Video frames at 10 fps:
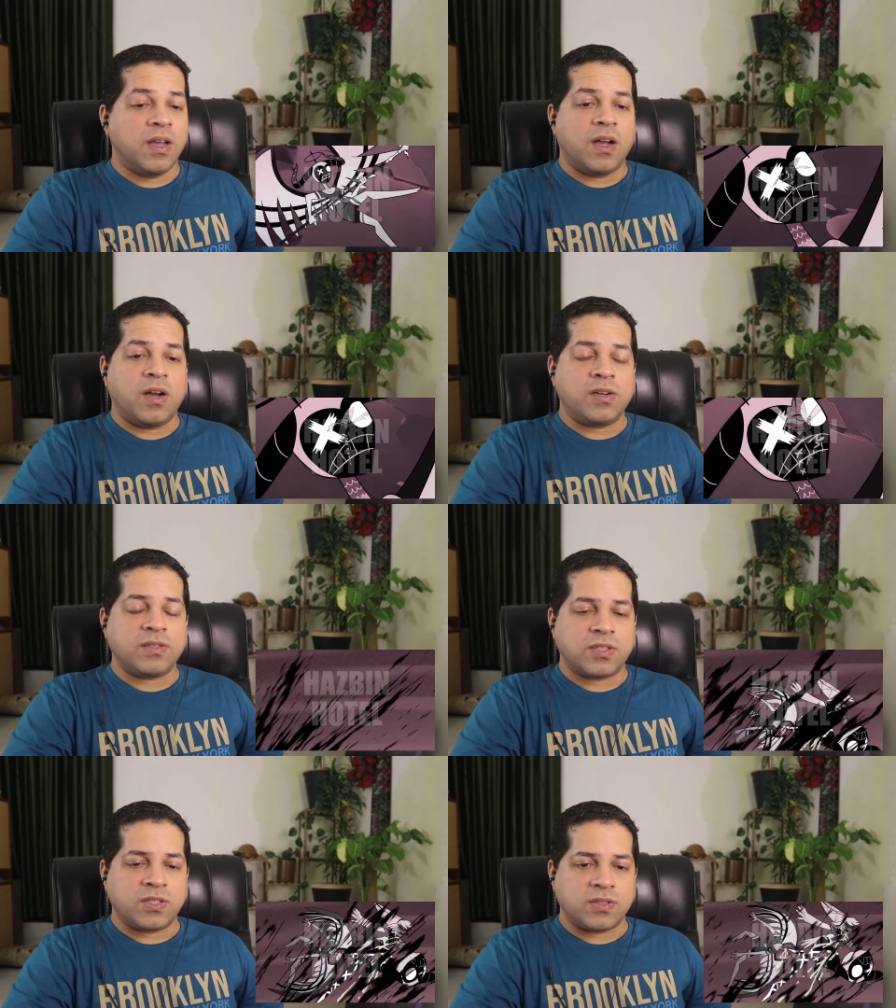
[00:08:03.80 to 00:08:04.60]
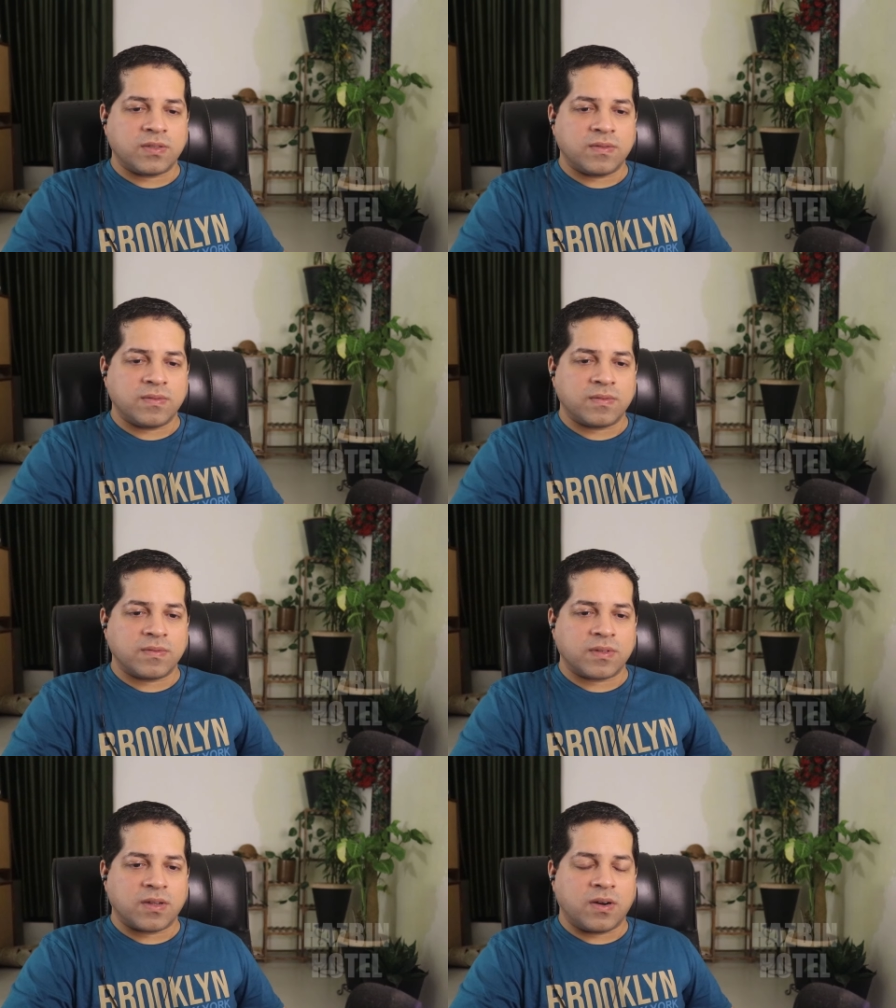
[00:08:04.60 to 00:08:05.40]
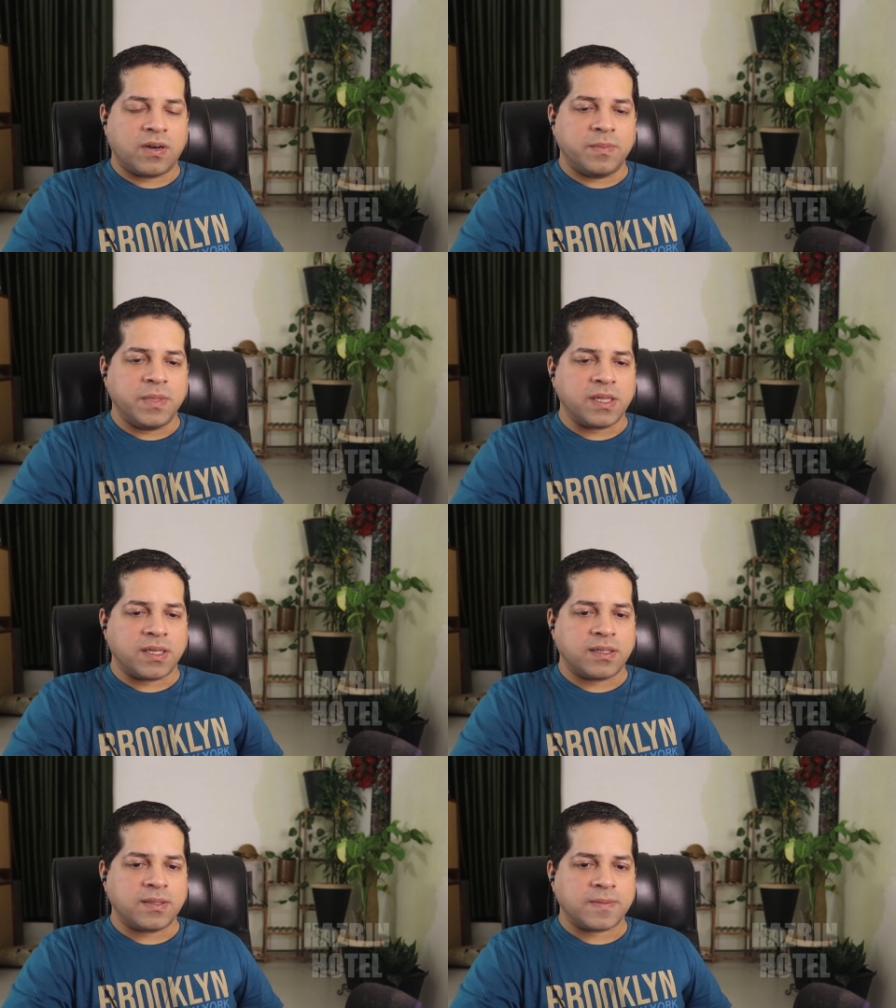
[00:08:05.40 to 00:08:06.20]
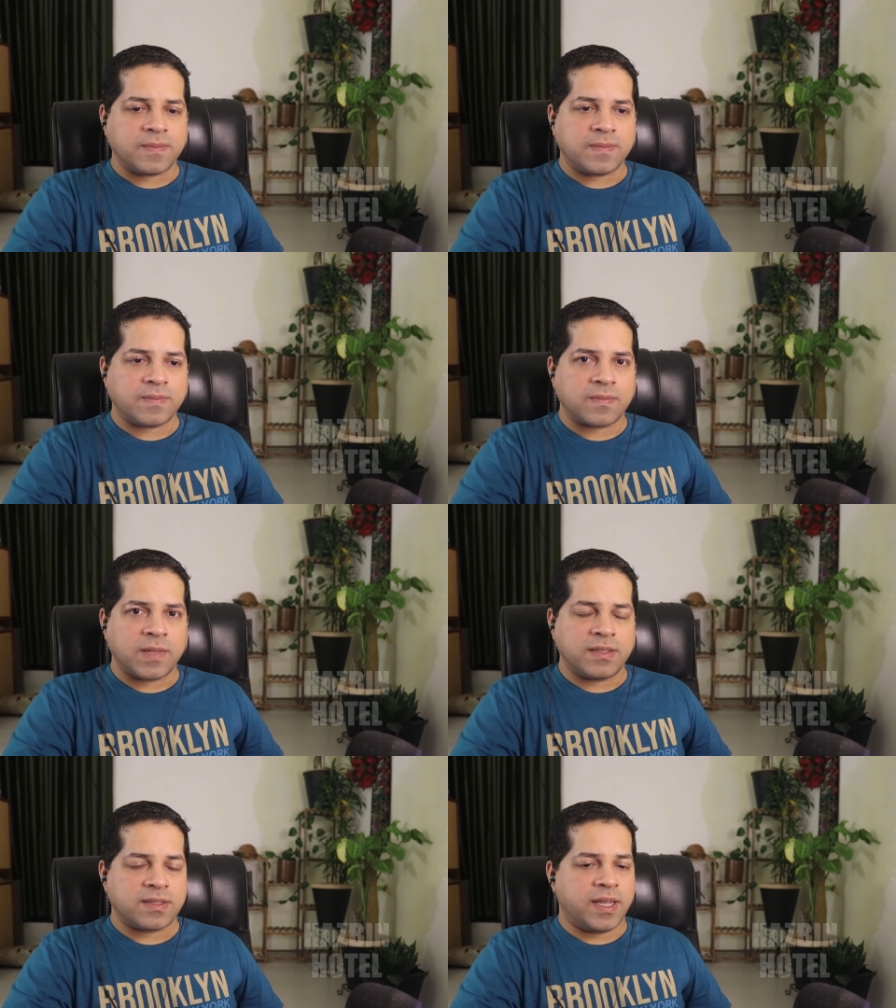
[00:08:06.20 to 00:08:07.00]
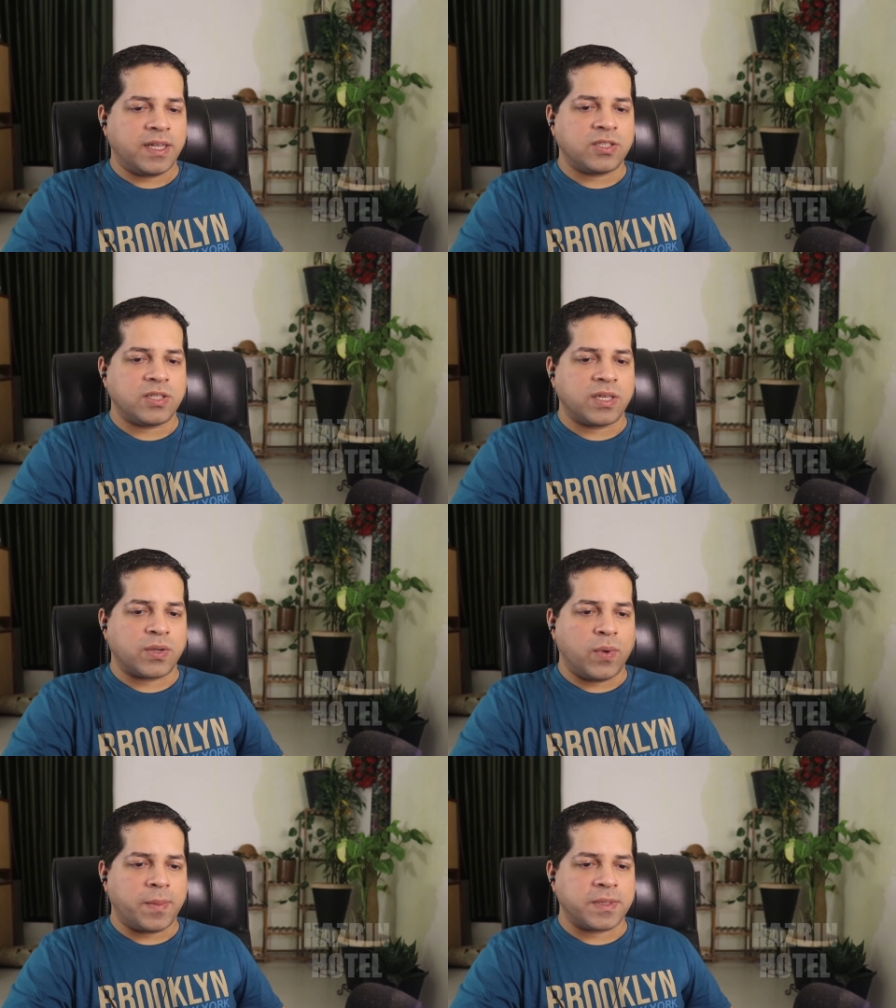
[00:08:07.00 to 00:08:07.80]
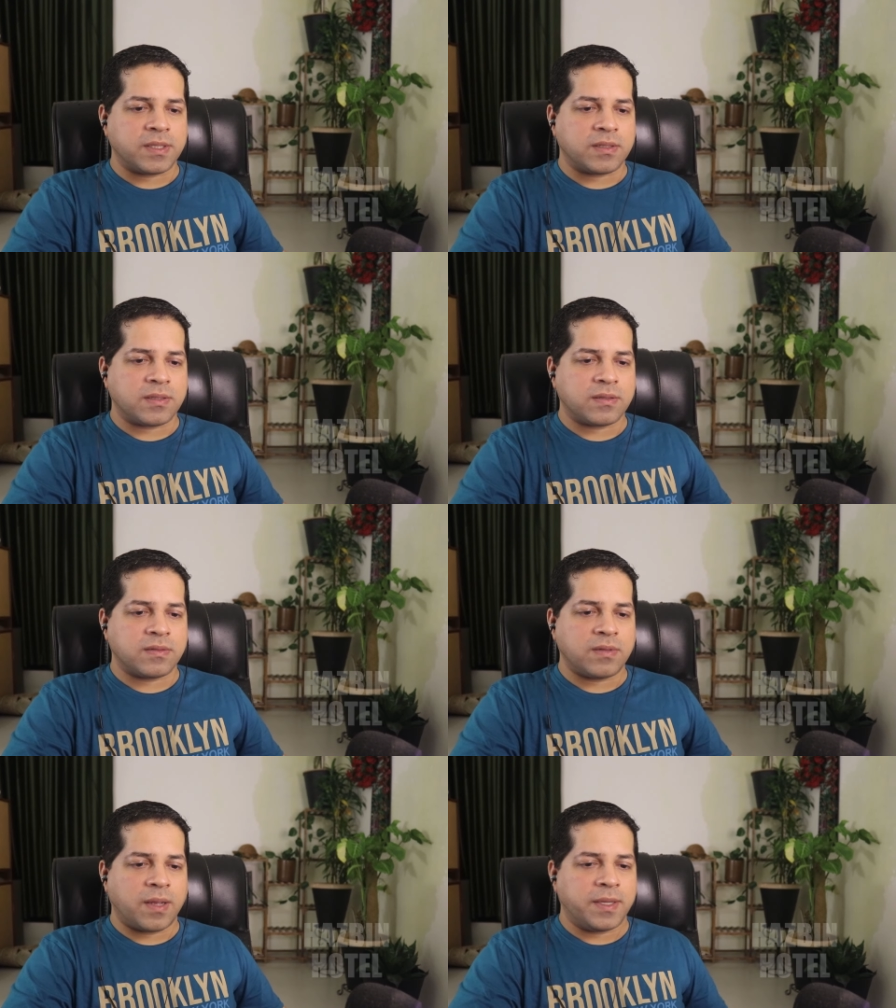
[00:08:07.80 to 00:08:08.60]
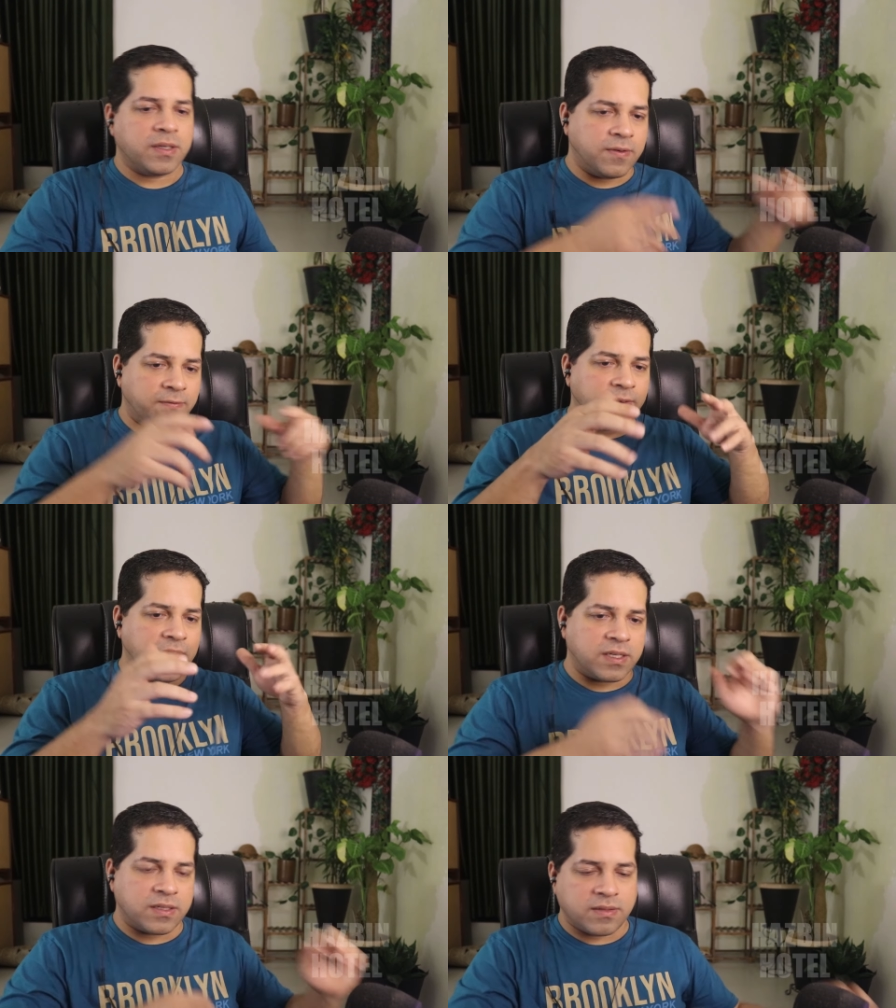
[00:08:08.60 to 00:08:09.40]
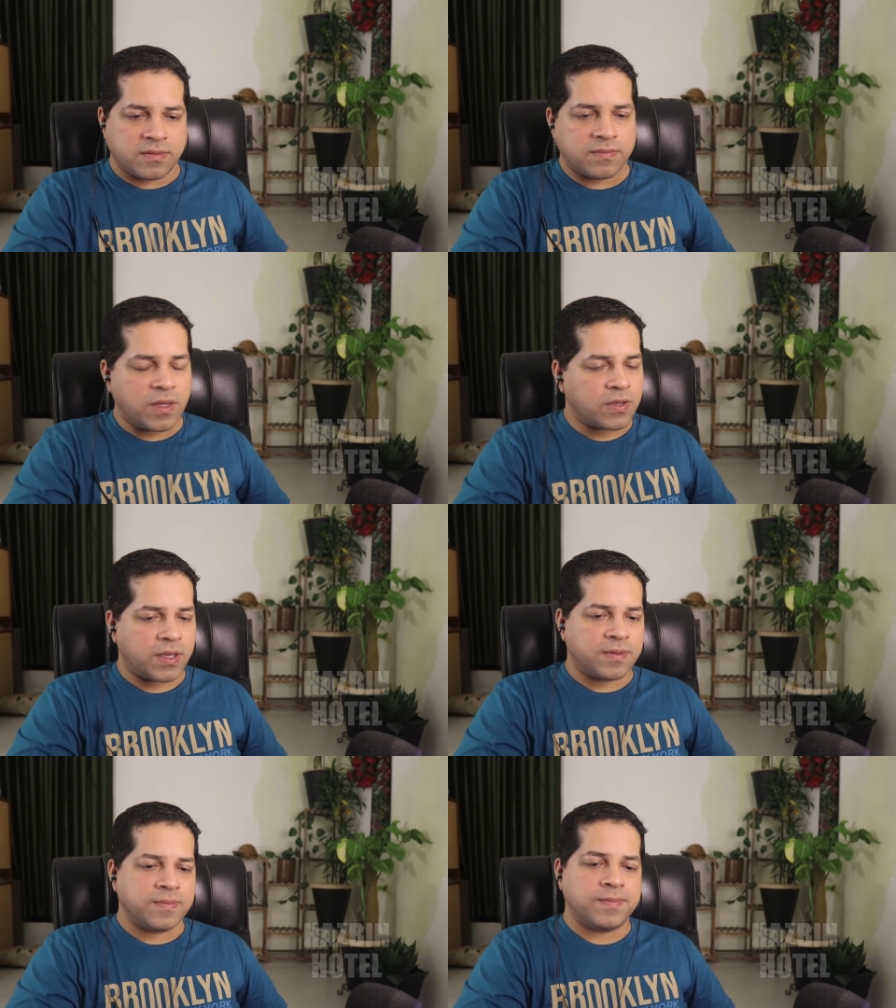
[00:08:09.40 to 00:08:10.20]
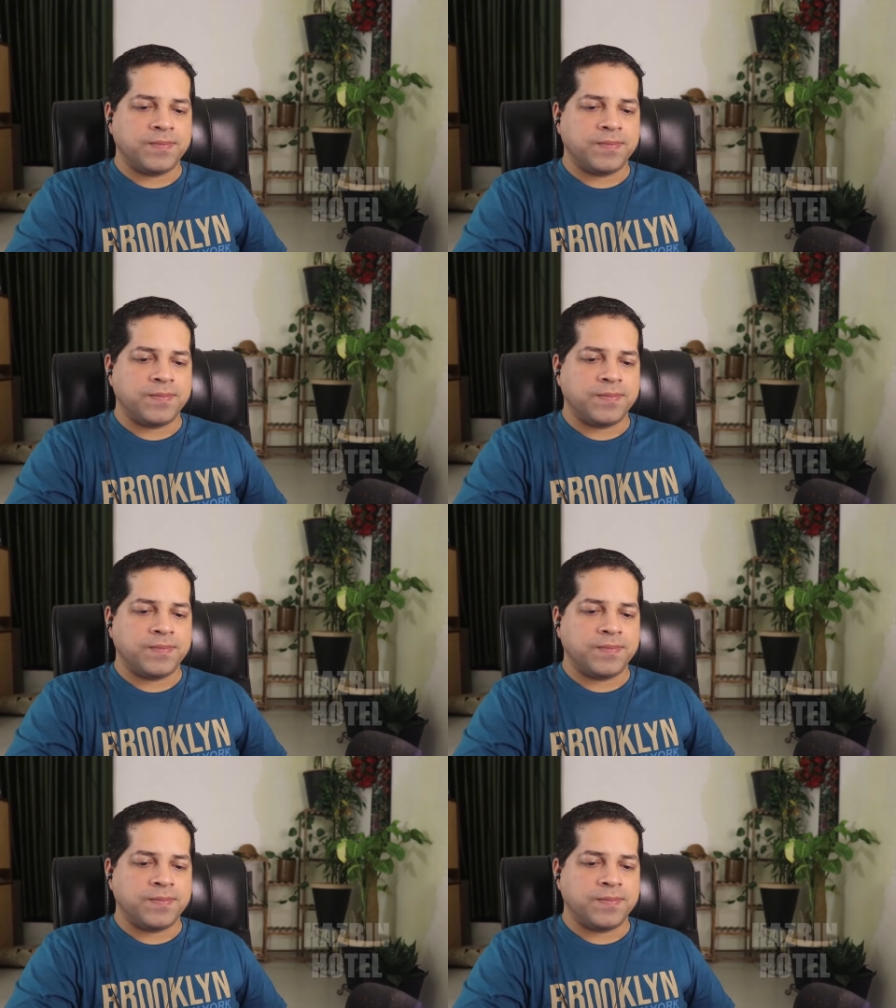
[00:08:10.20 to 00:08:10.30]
Oh, so Carmilla has angelic weapons. I mean, her feet. Okay.